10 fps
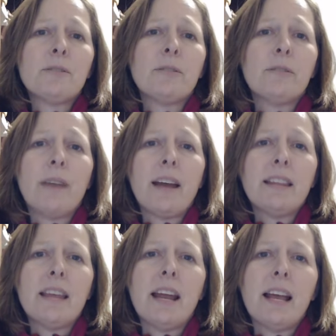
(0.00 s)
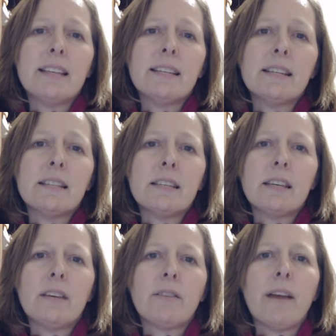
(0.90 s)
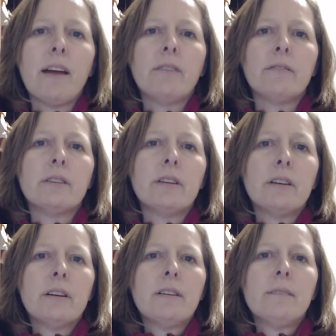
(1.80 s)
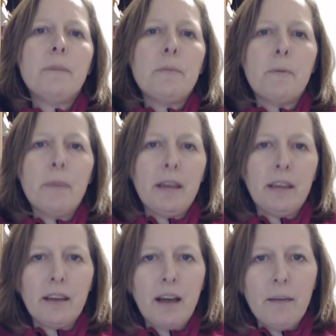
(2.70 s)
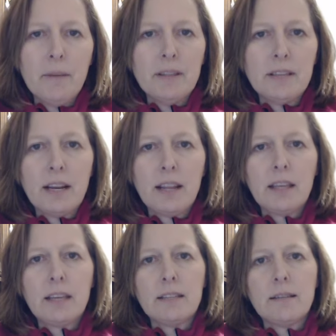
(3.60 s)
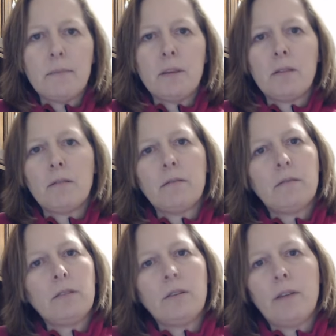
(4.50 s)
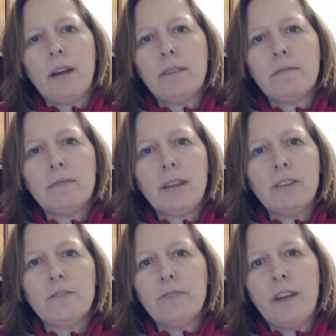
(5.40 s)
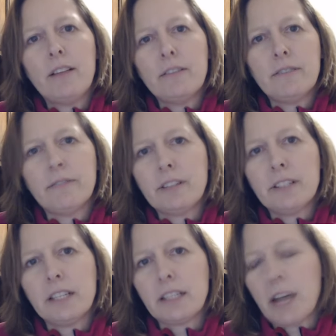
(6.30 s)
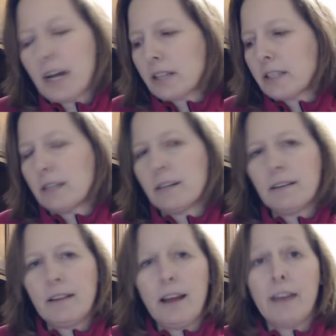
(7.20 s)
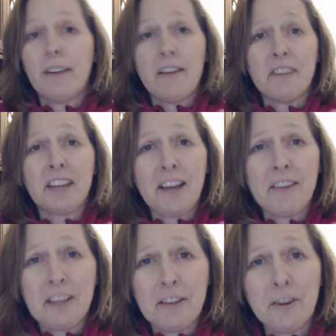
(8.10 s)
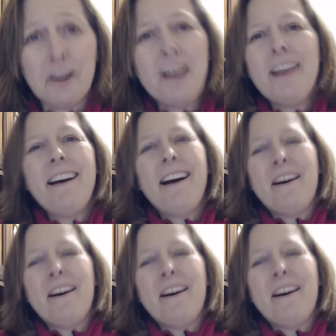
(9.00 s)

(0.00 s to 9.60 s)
absolutely right. That hesitancy around people making comments, and I think it's something you know I I do follow different TikToks, and I don't have an account either.